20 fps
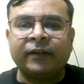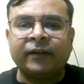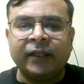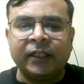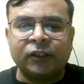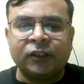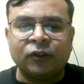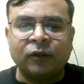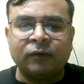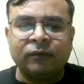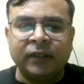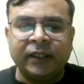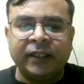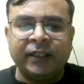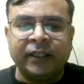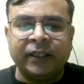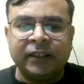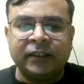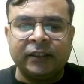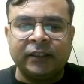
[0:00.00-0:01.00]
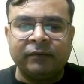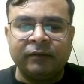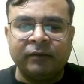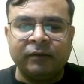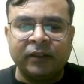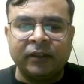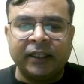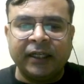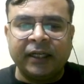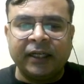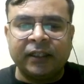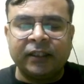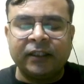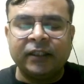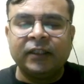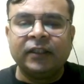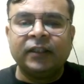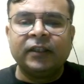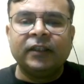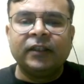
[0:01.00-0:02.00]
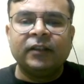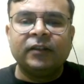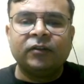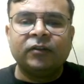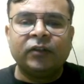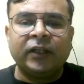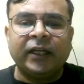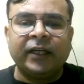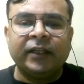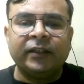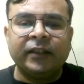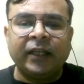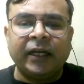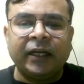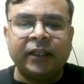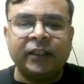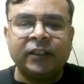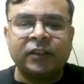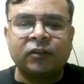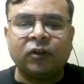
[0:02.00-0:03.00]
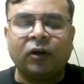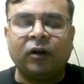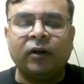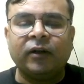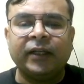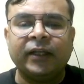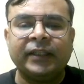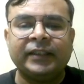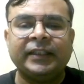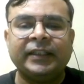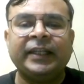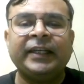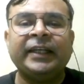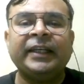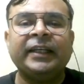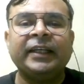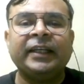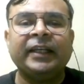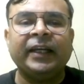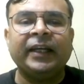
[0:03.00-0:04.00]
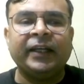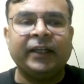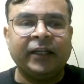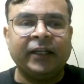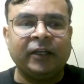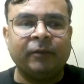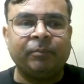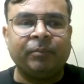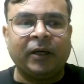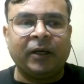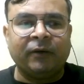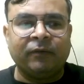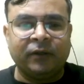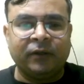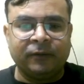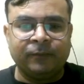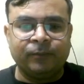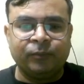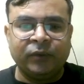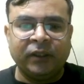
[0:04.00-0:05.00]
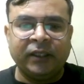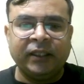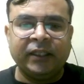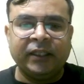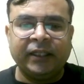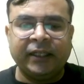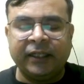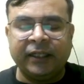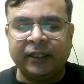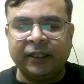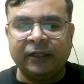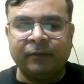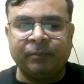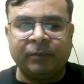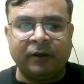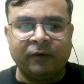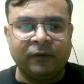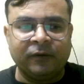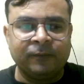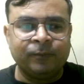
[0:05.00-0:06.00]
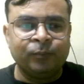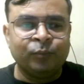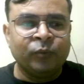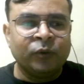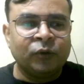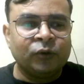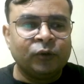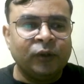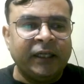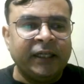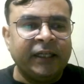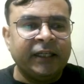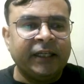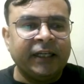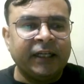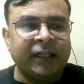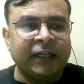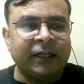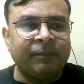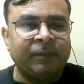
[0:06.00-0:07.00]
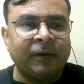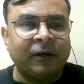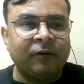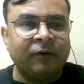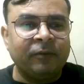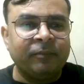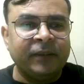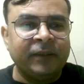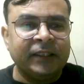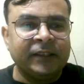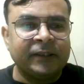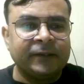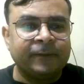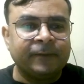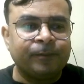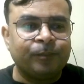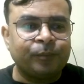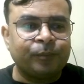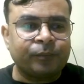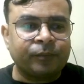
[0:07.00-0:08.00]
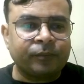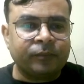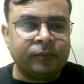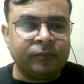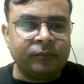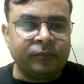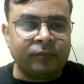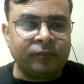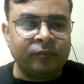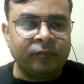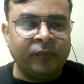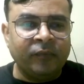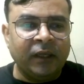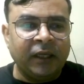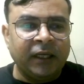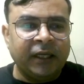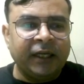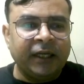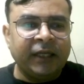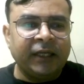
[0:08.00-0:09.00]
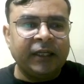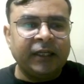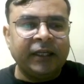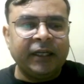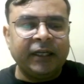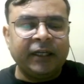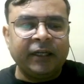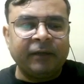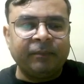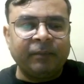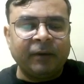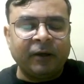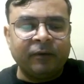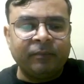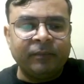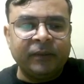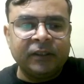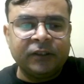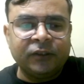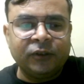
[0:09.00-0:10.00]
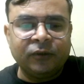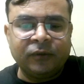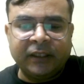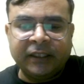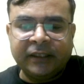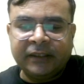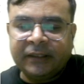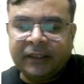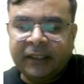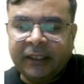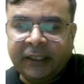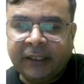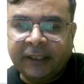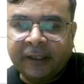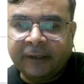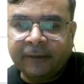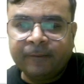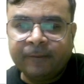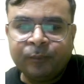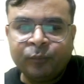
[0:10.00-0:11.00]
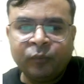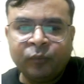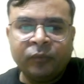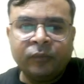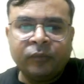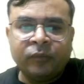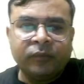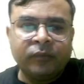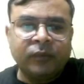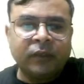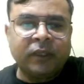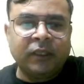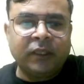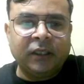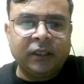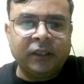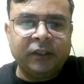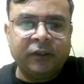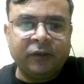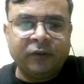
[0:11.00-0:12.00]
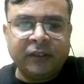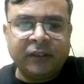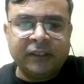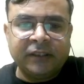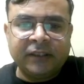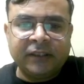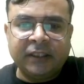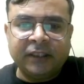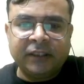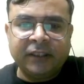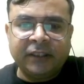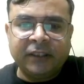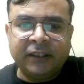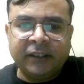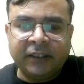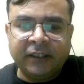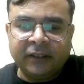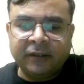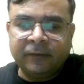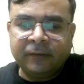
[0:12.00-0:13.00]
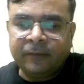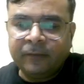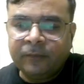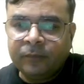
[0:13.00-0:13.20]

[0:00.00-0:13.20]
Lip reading: rest of the energy we will get, then that is called as indicated power. Indicated power. So indicated power means, you can see here, you can see here.